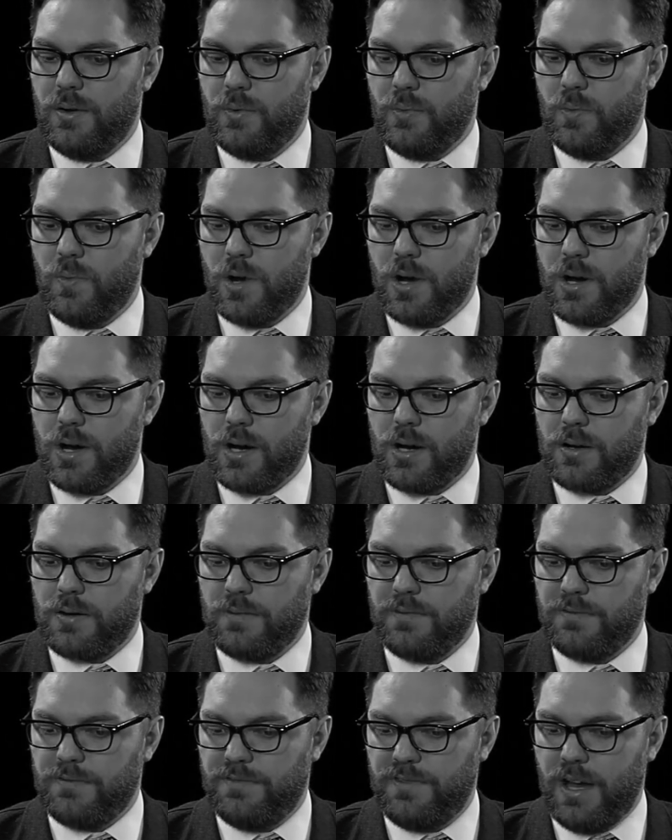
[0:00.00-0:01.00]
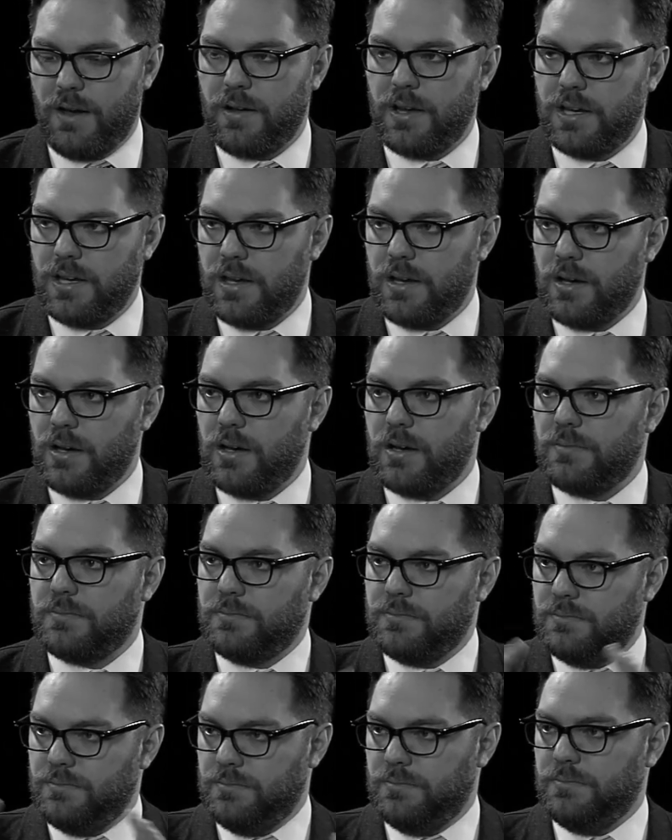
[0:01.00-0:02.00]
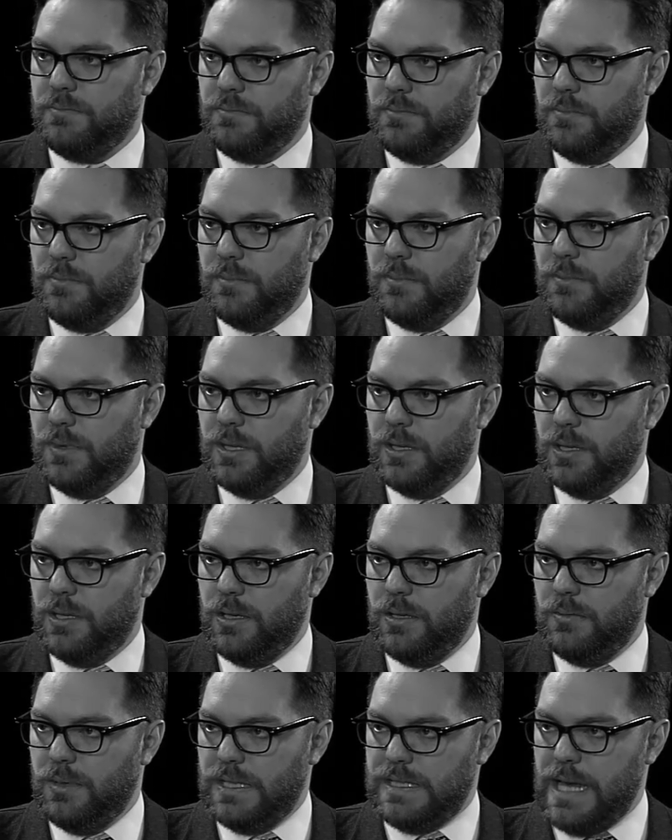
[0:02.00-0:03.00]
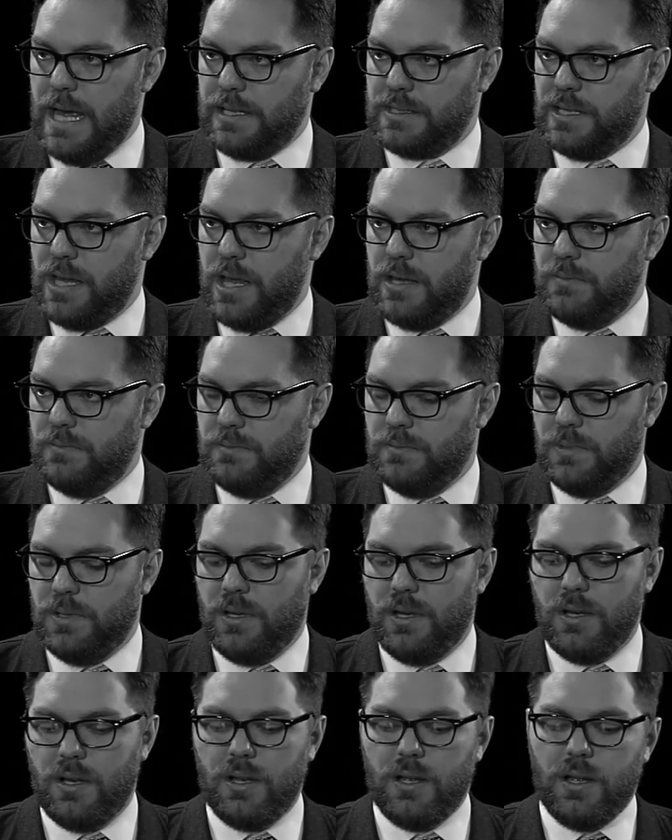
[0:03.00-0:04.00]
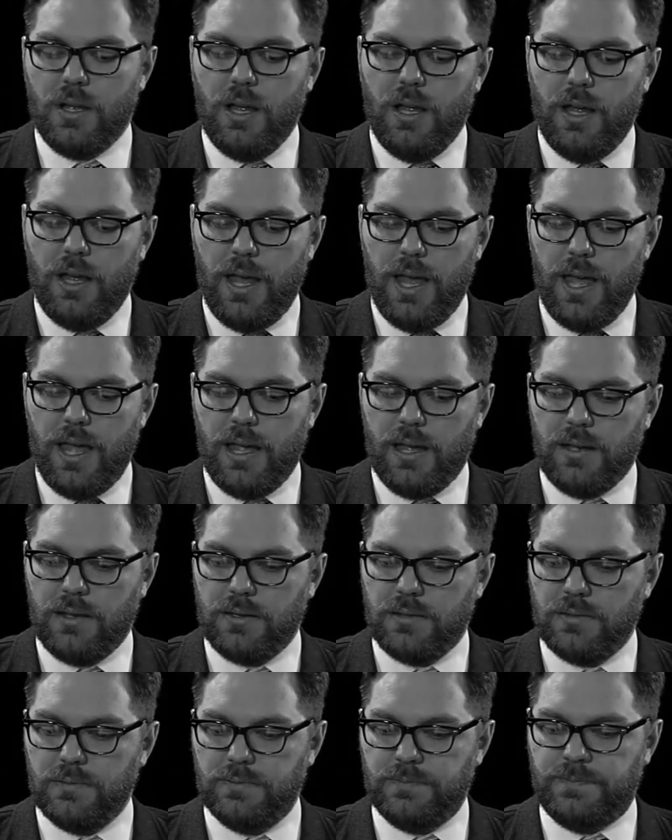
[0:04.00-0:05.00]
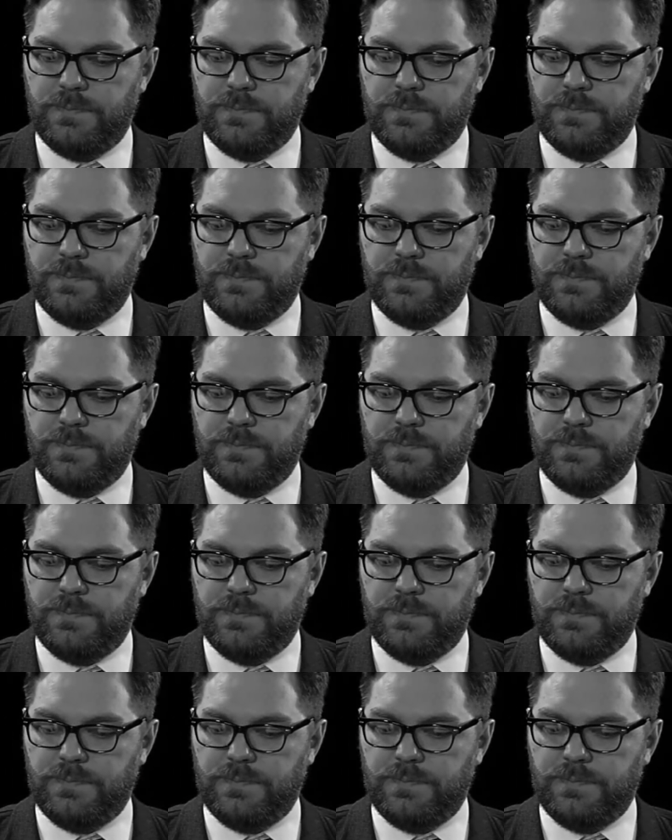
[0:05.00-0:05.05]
were very near the attack site. And